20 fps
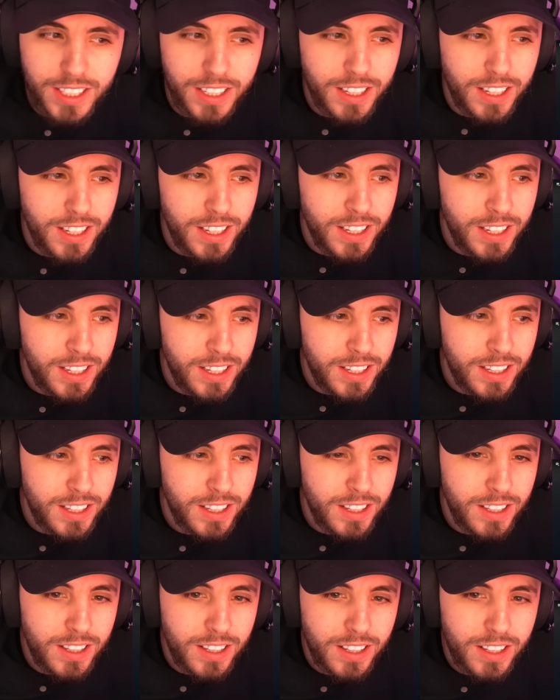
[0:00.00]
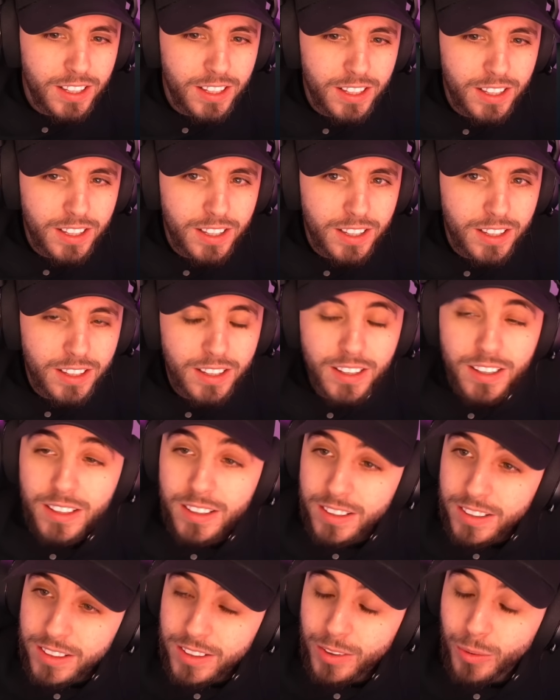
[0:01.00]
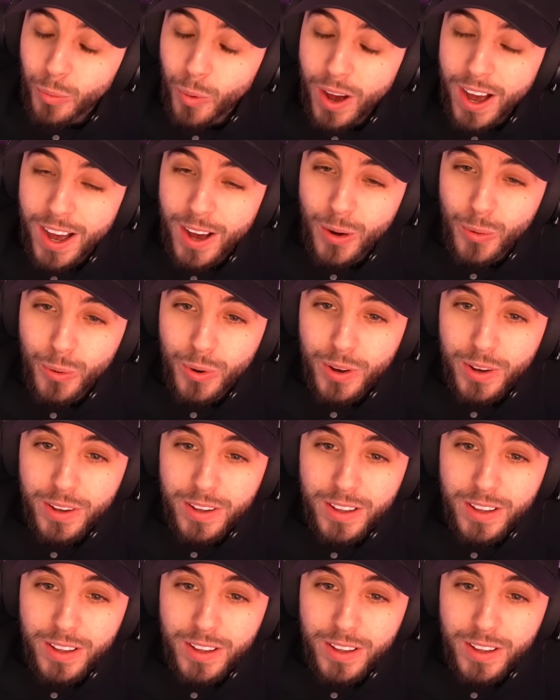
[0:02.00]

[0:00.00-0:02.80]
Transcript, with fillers: That boasts a surprising first place. Wow.